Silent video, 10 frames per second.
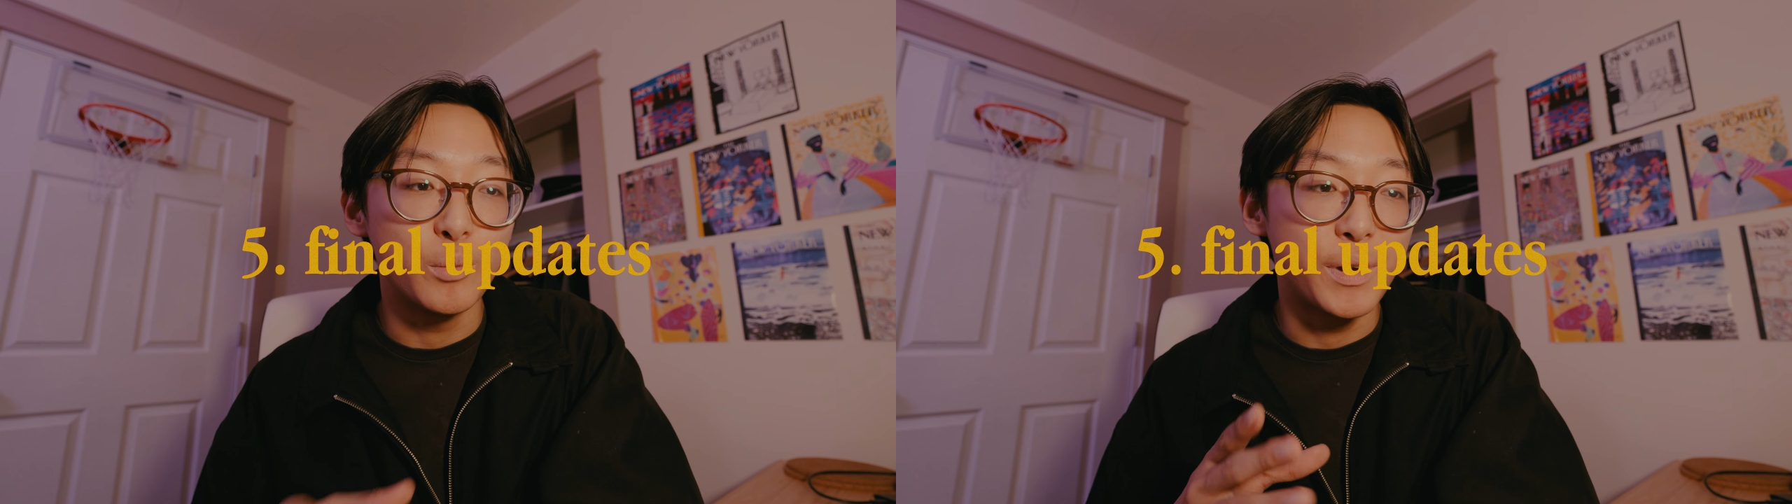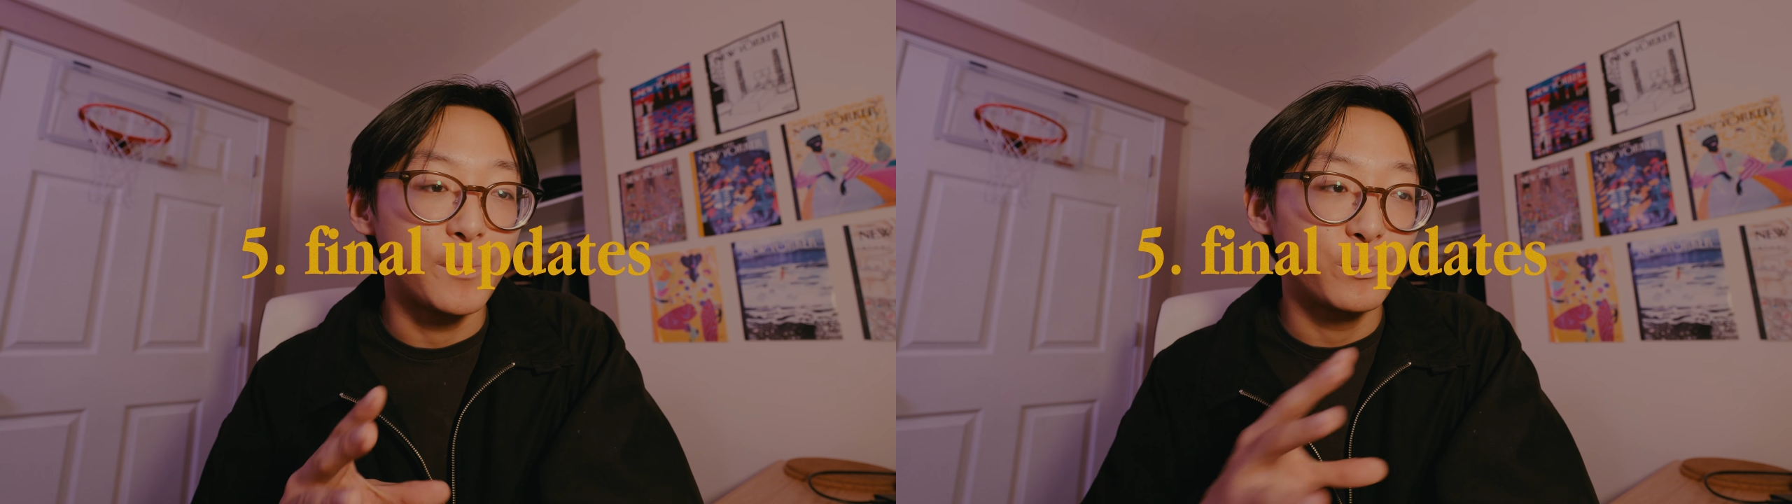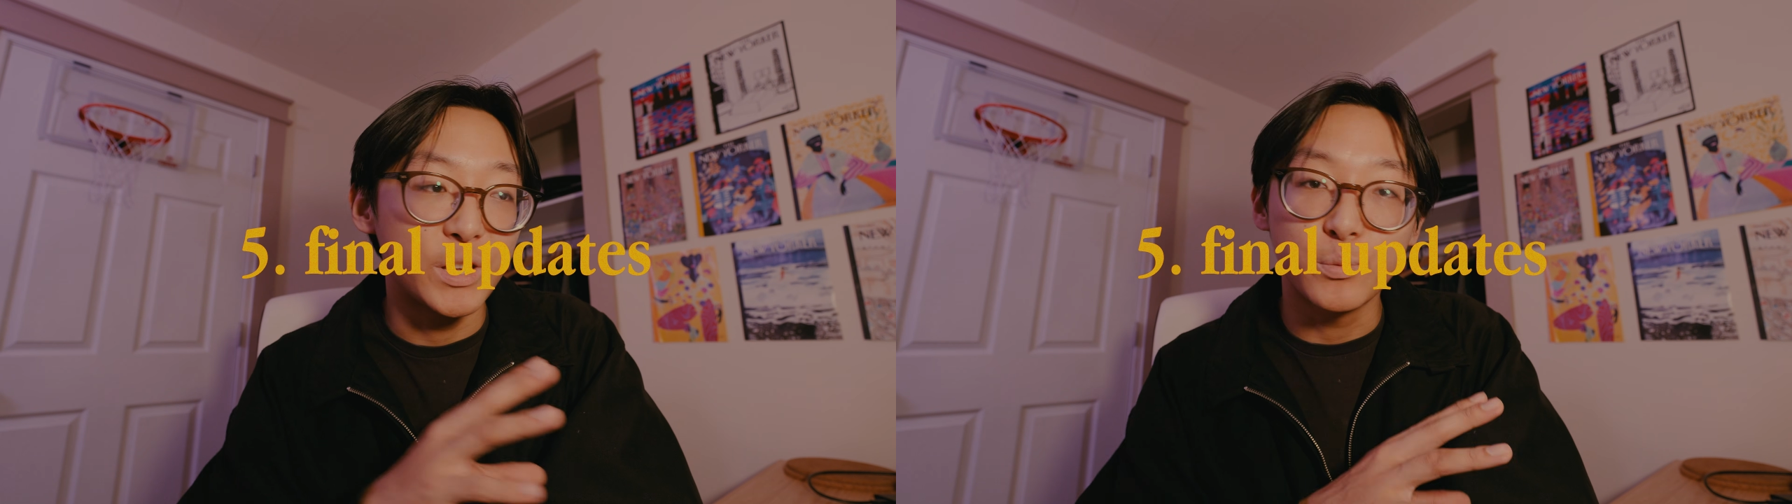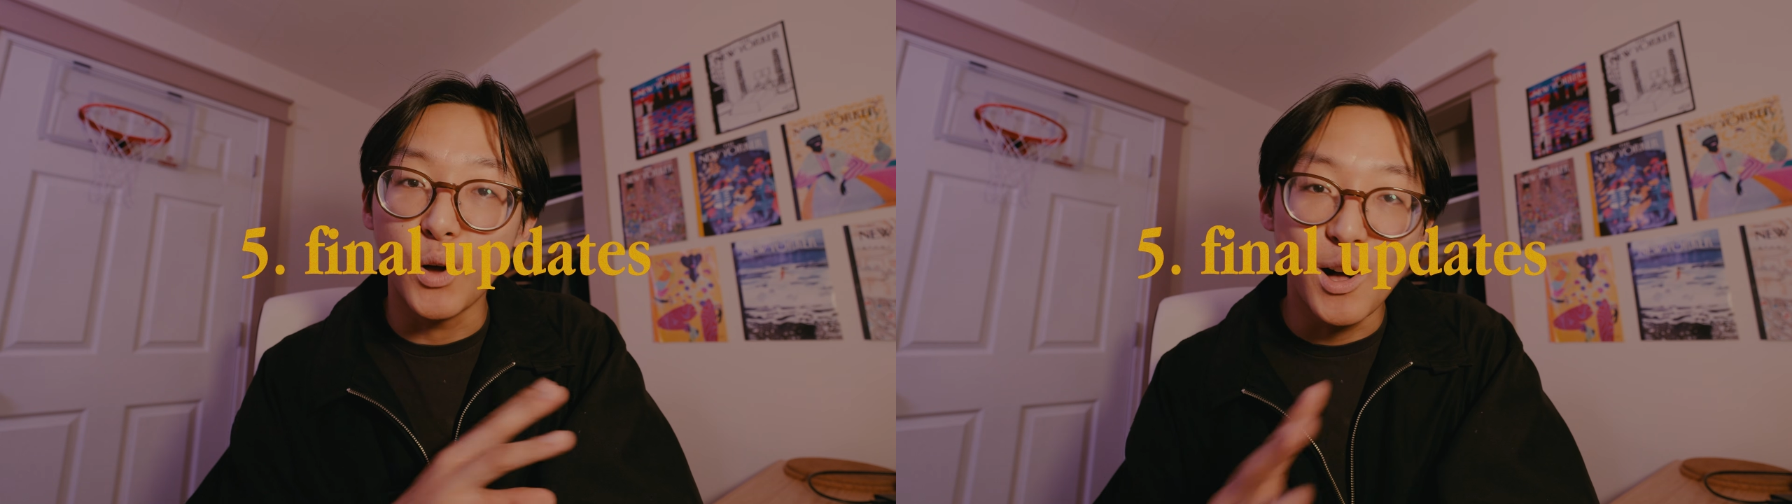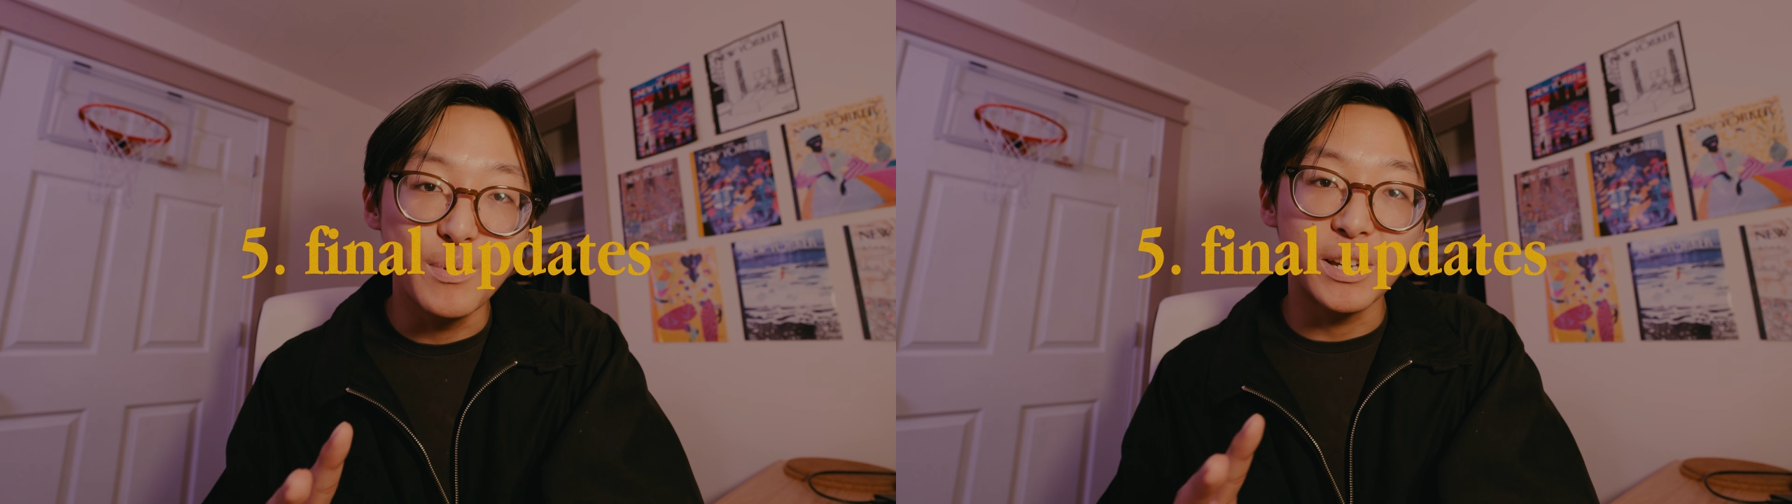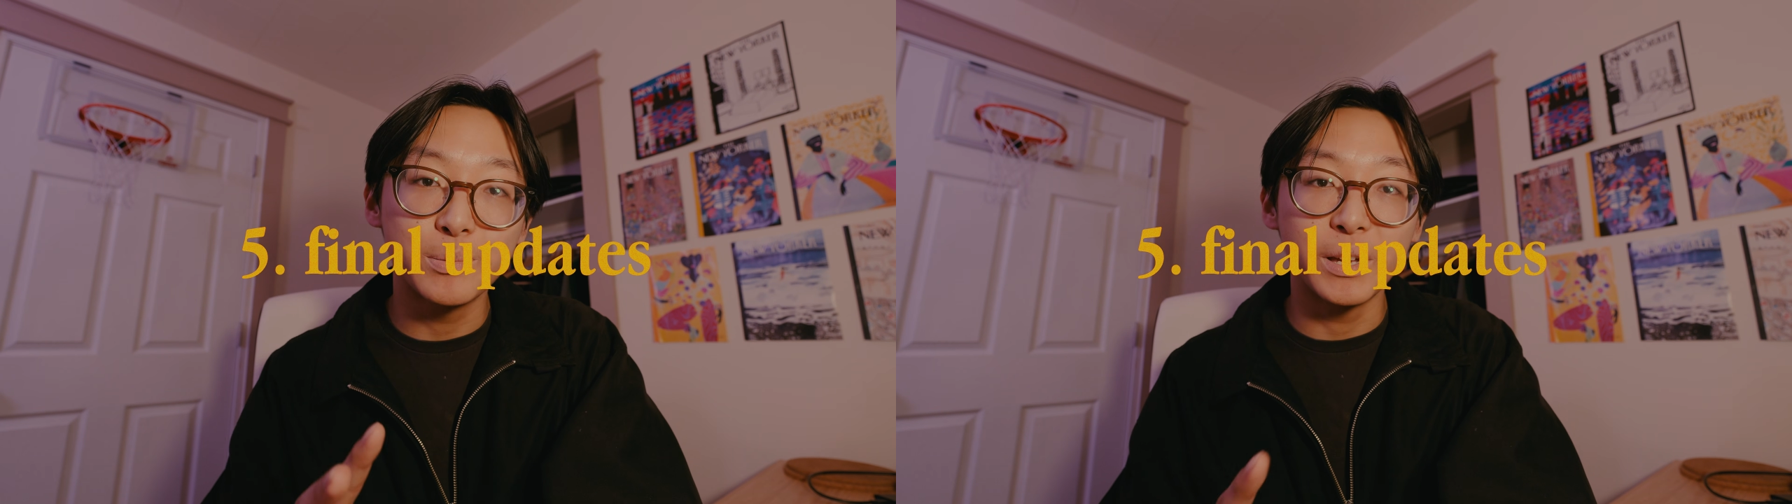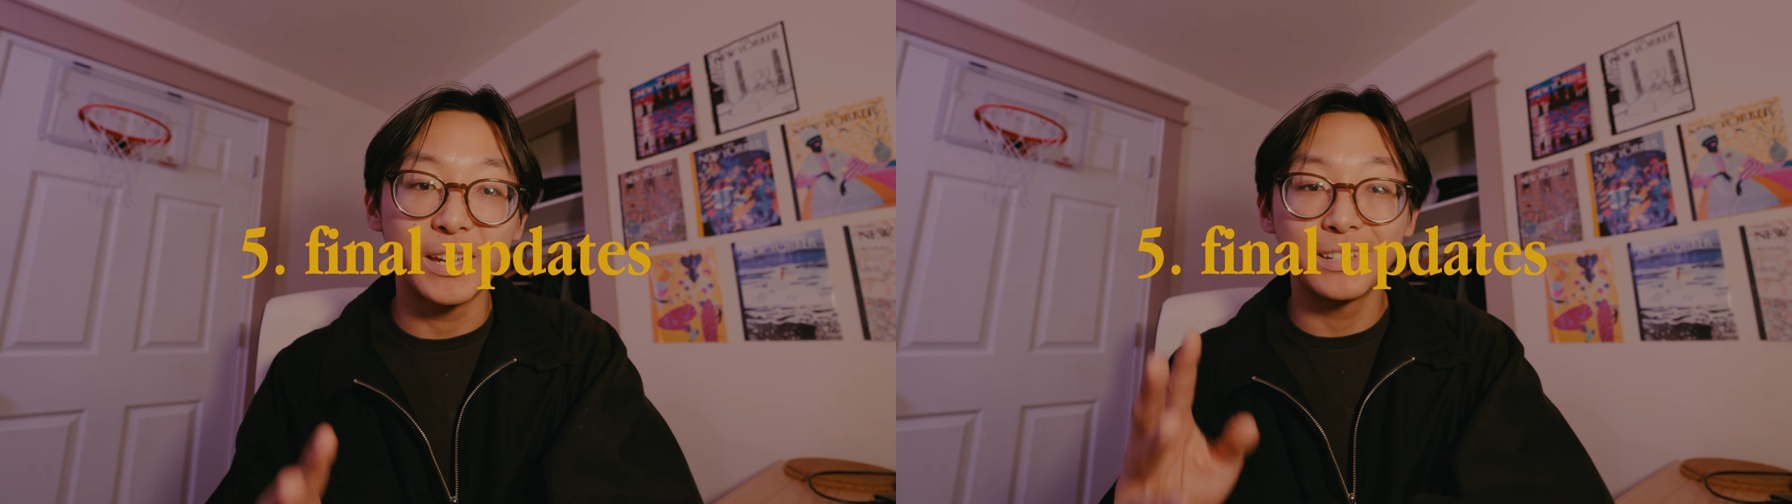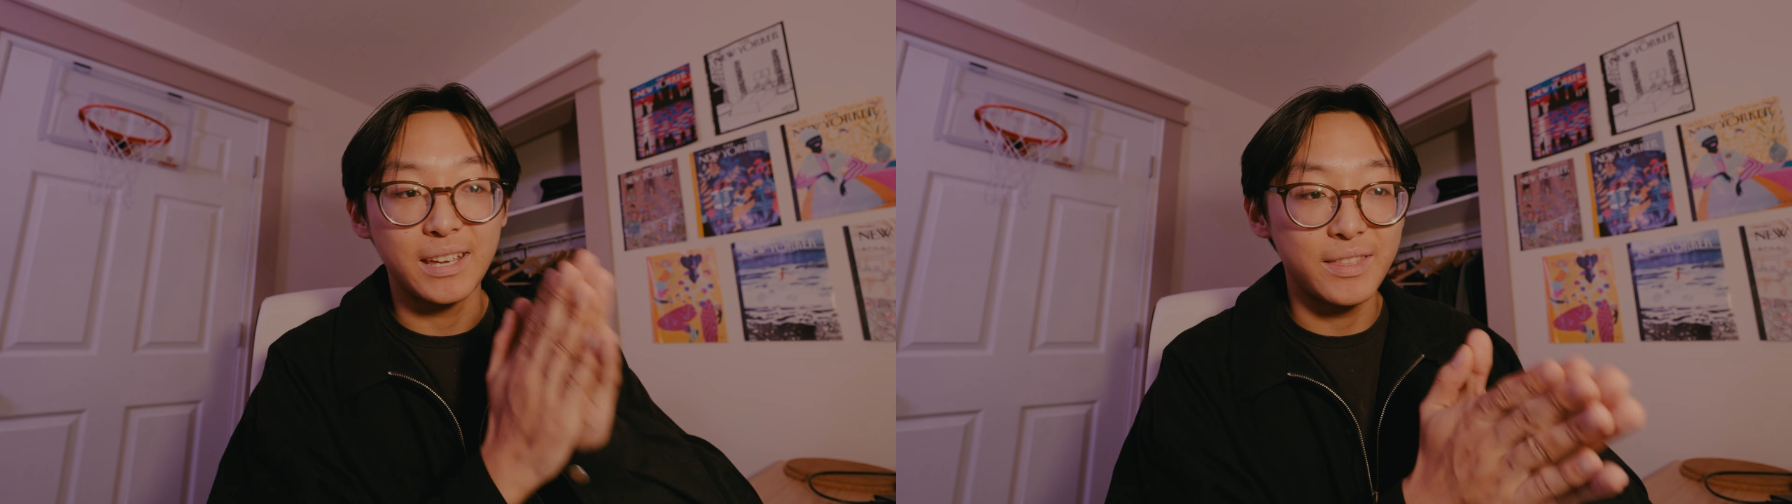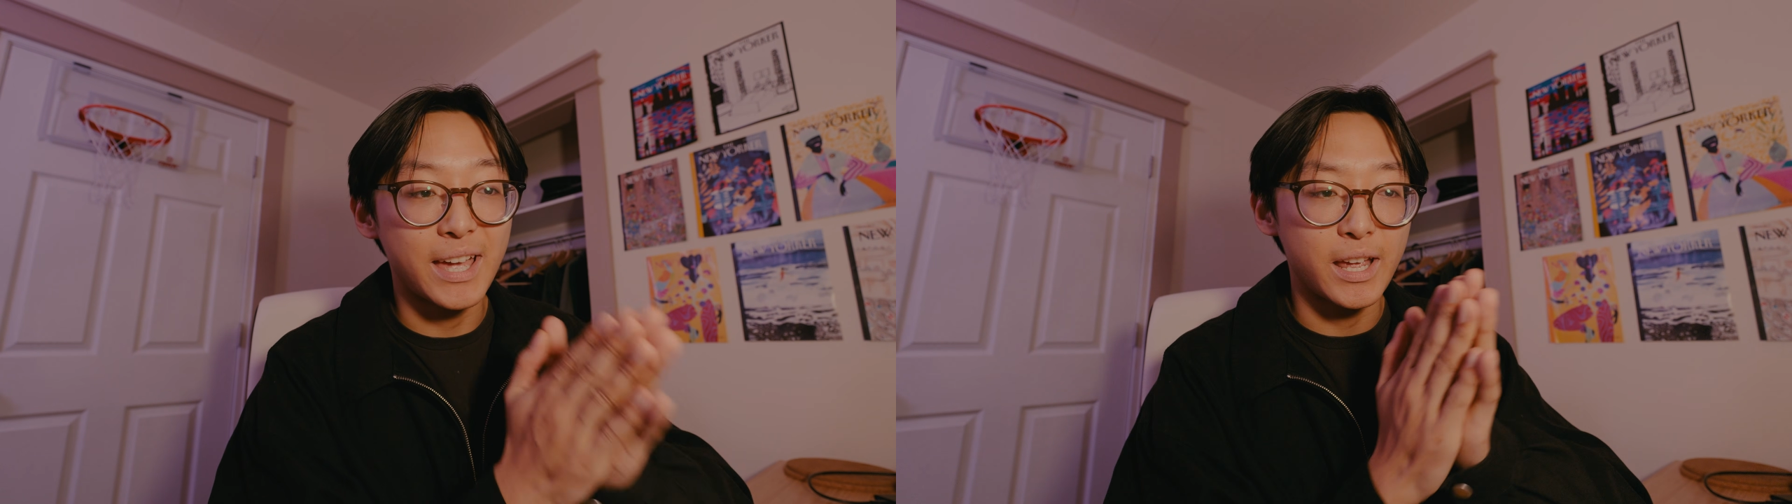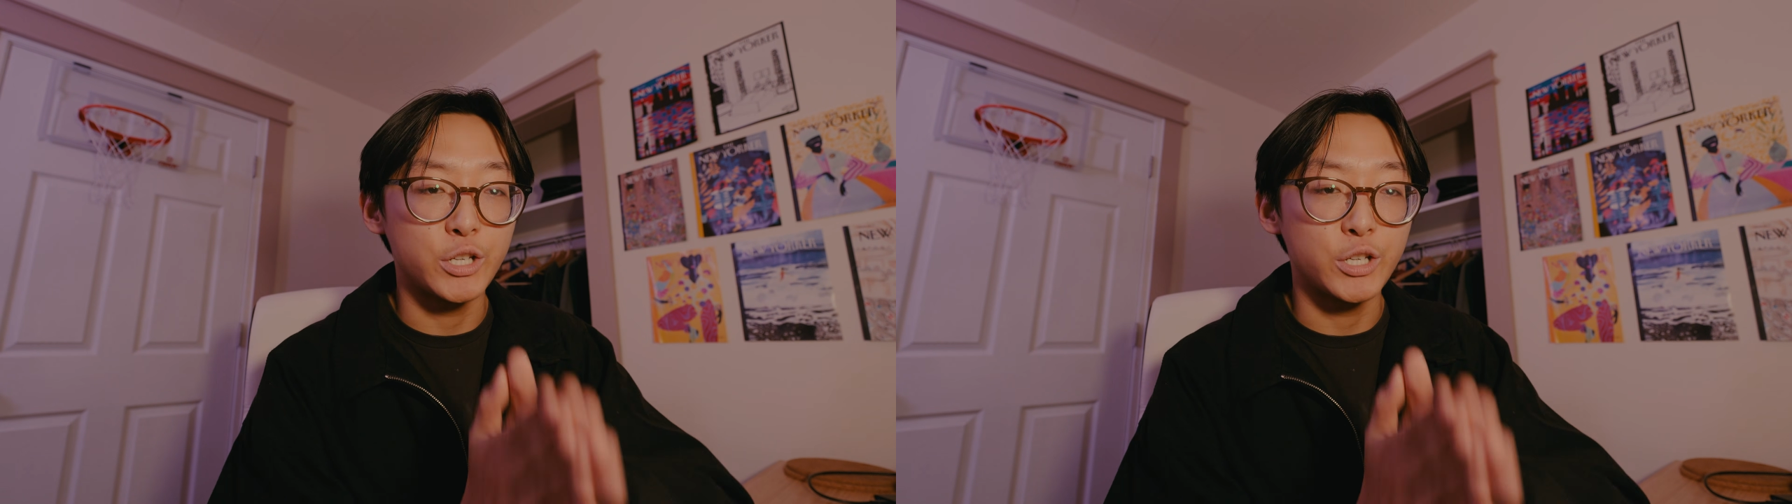but this will all be explained in that